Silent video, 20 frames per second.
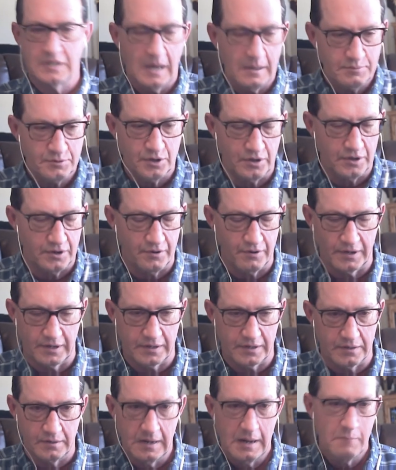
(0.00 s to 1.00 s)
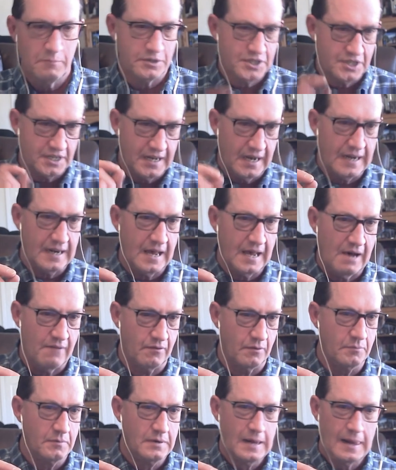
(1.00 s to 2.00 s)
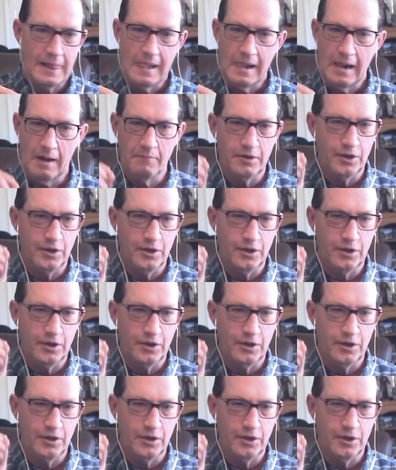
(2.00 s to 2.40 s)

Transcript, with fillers: So it's you absolutely are, critical. You are absolutely but you gotta have, right.